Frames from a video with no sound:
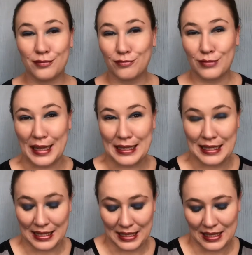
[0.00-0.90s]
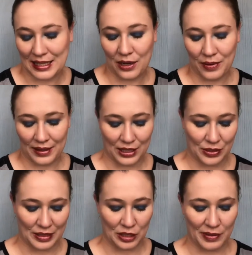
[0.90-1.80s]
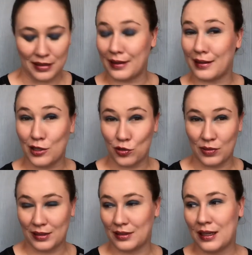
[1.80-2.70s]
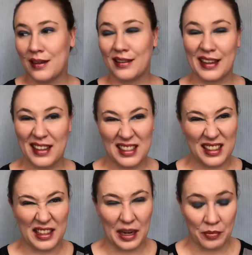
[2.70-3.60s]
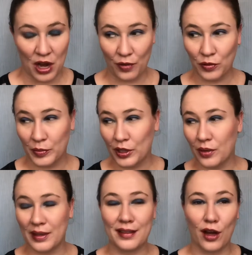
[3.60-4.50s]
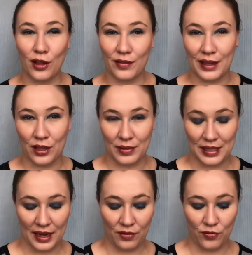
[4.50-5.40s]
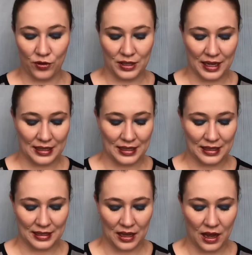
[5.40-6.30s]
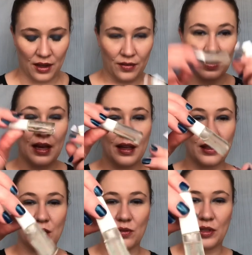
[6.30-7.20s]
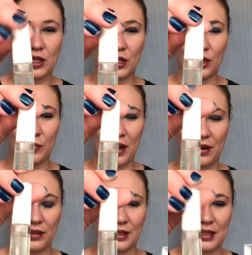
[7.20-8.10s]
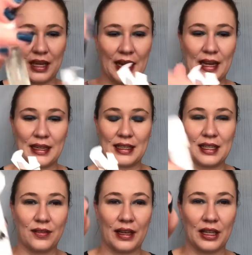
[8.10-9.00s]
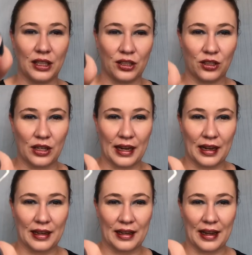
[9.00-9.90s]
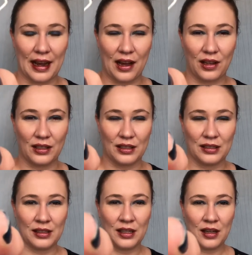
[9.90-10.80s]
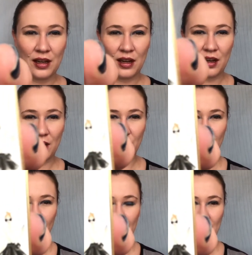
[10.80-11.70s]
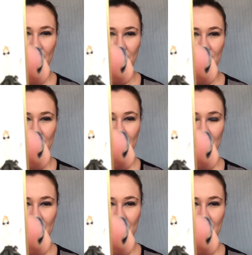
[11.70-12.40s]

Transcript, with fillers: let's see what this one smells like. This is one, like I said, that I'm not familiar with. All of the other ones I have full sizes of. This is what the little bottle looks like. It does have like a little gal on the front.